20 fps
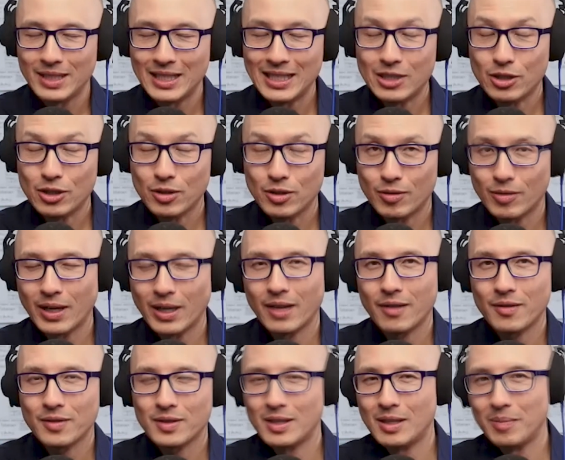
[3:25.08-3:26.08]
teaching
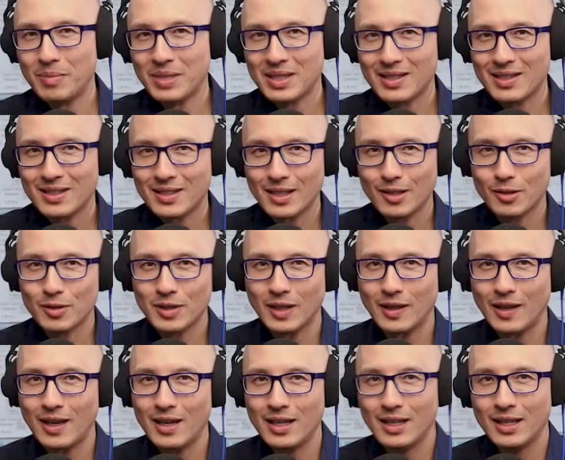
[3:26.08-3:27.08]
creatives the business
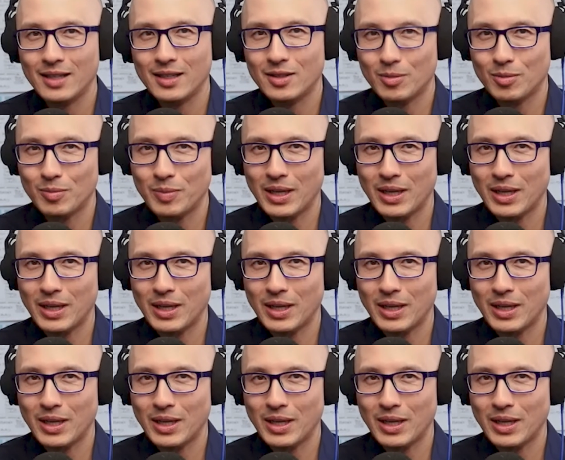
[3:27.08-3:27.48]
skills that they need